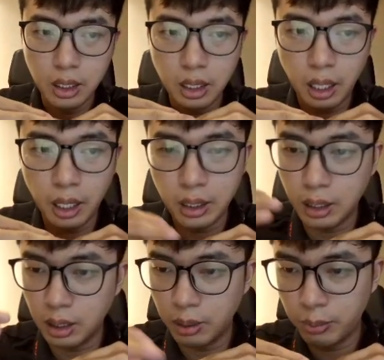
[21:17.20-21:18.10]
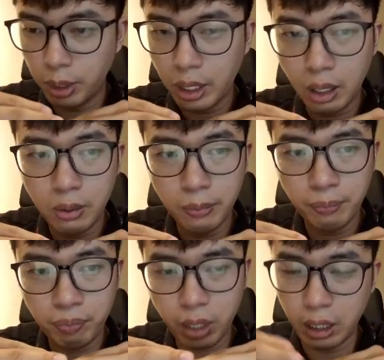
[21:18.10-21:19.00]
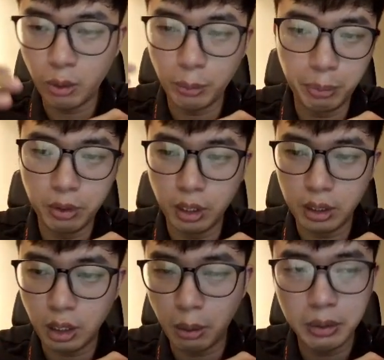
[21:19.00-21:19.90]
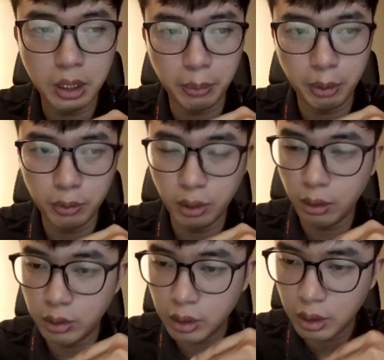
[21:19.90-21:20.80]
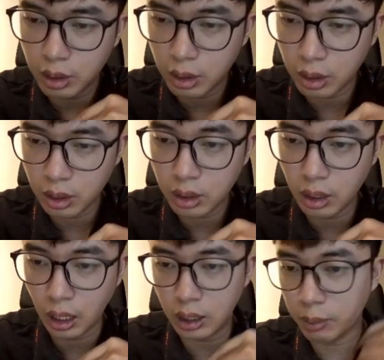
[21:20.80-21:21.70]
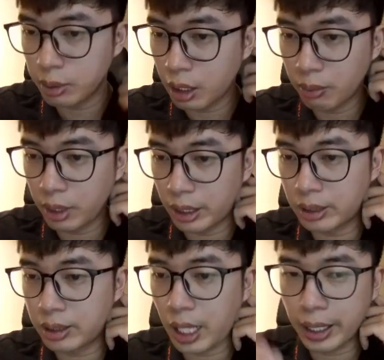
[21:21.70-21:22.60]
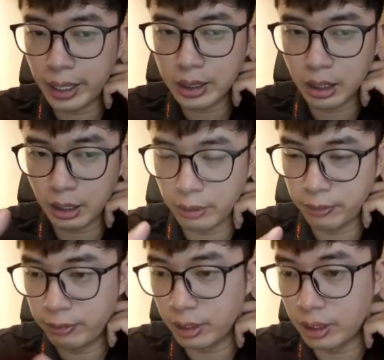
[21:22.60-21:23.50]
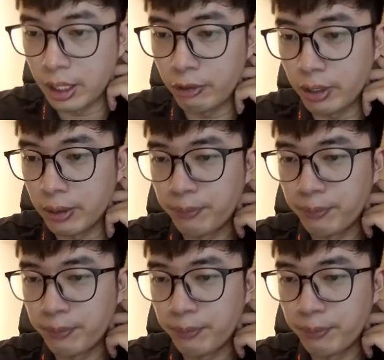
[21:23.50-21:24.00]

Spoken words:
at the breakout, and then we put the stop loss above those double top and targets a further area.